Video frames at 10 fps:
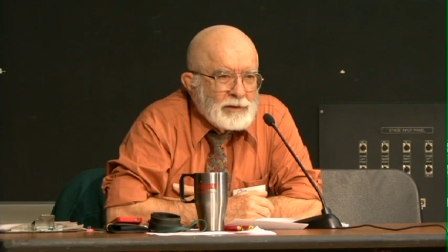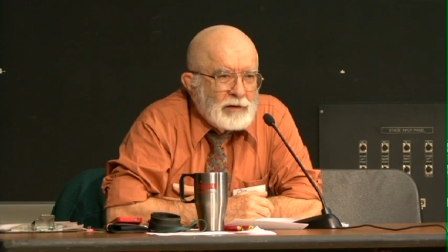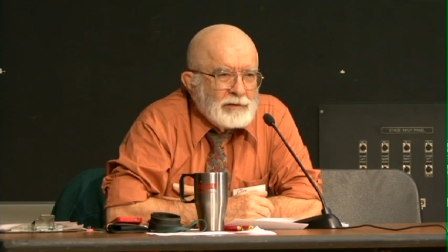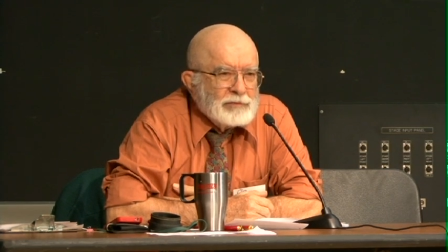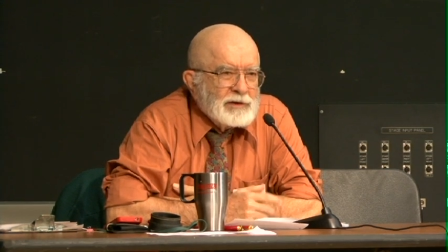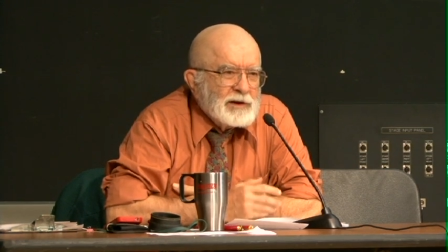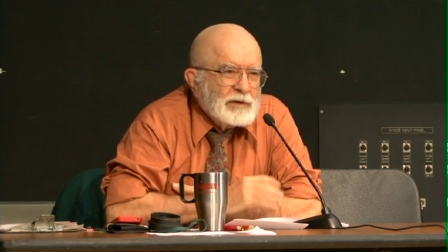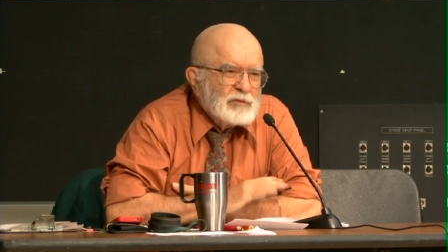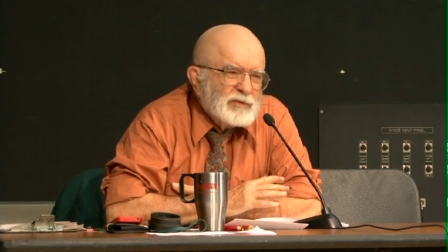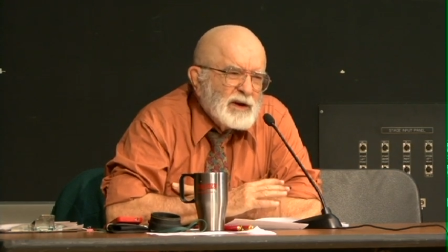
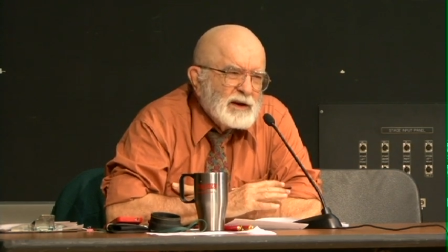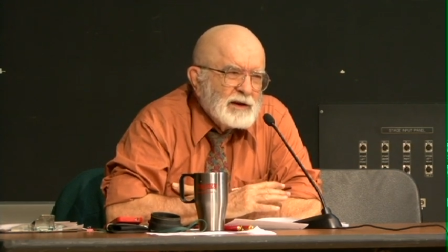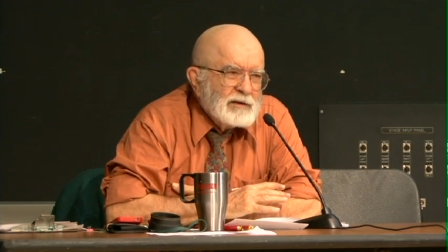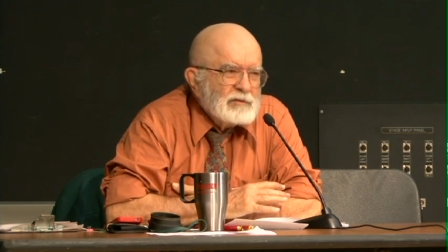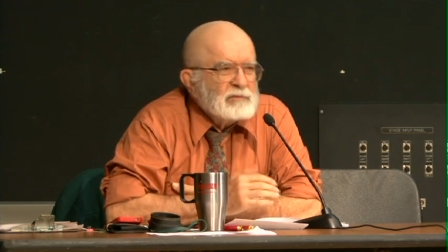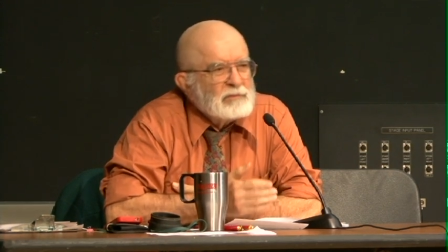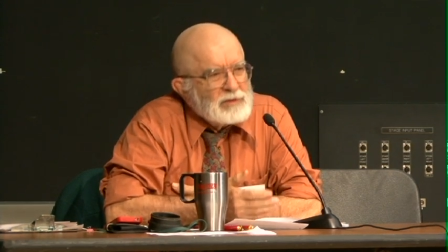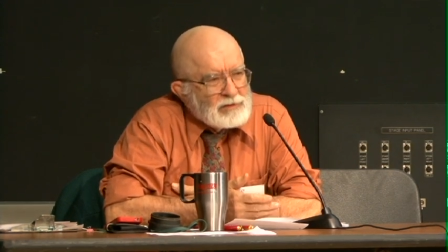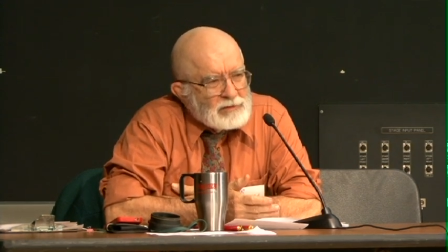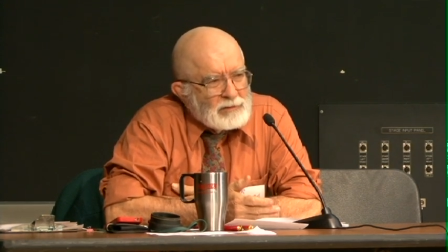Oftentimes five,
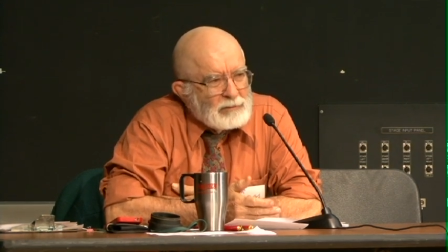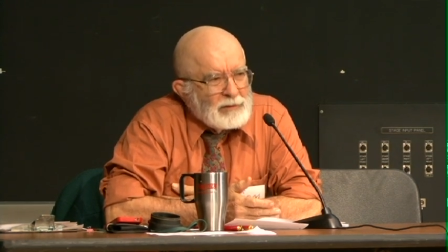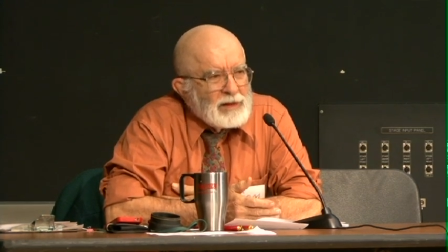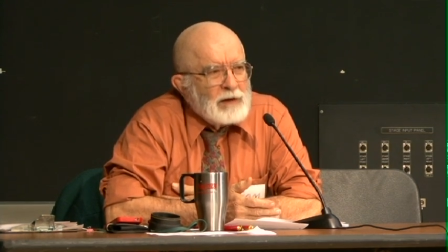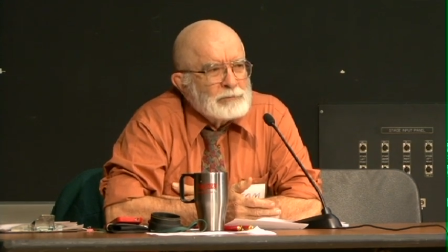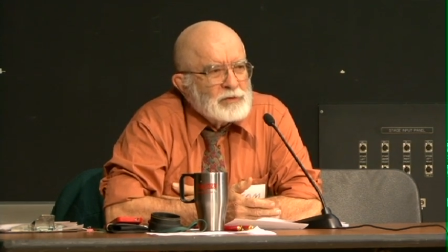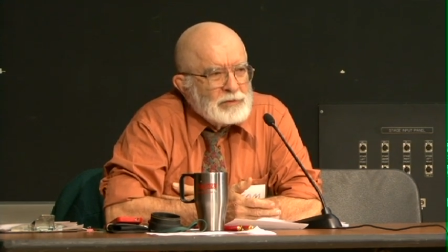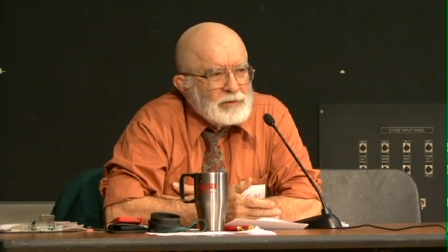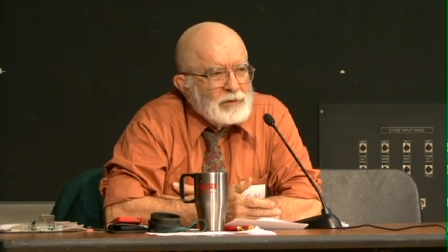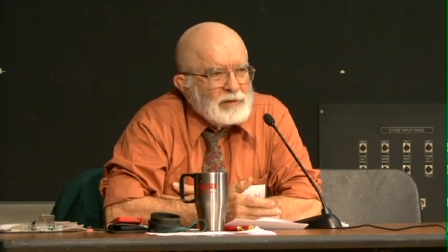up
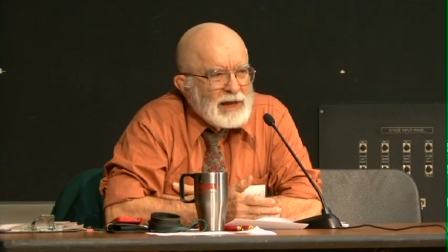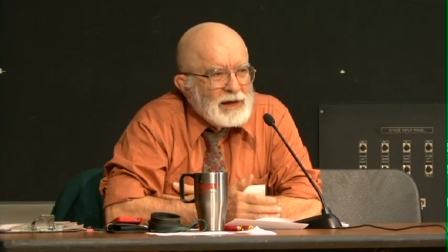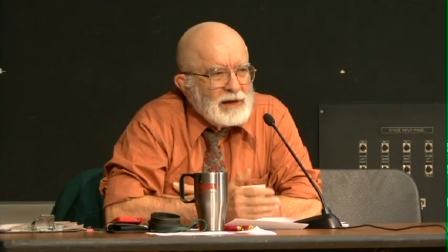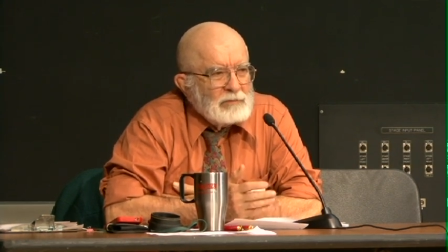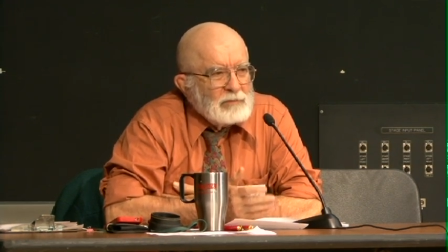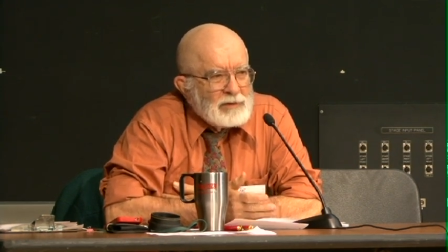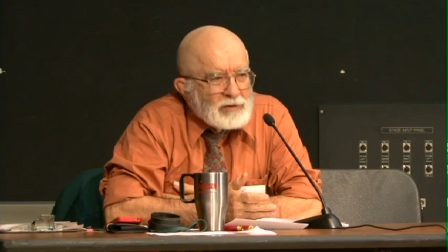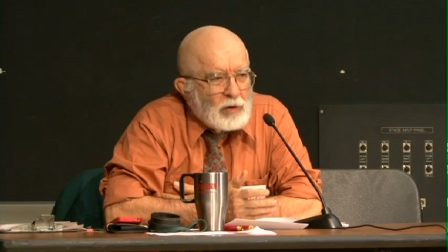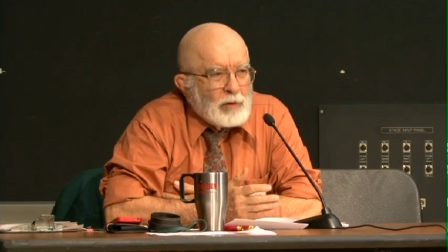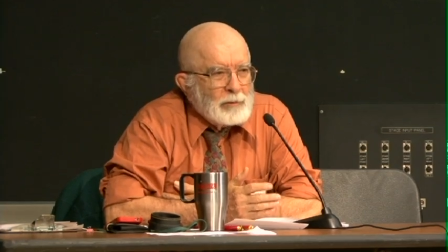to eight
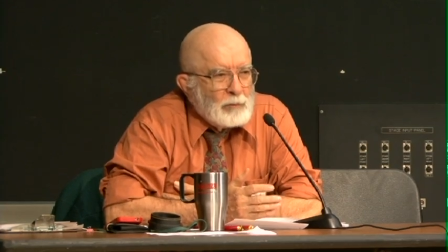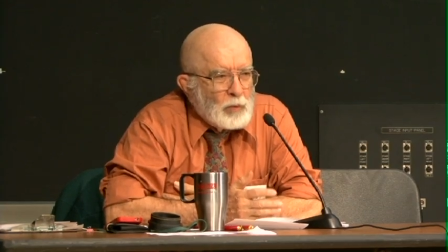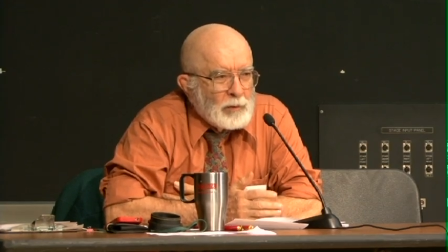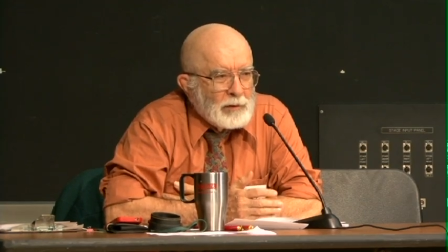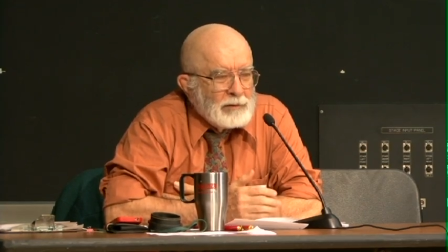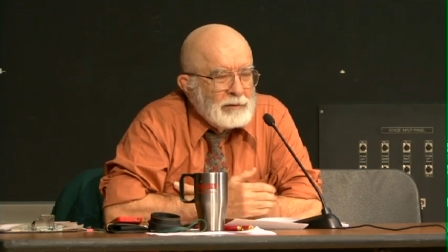or more,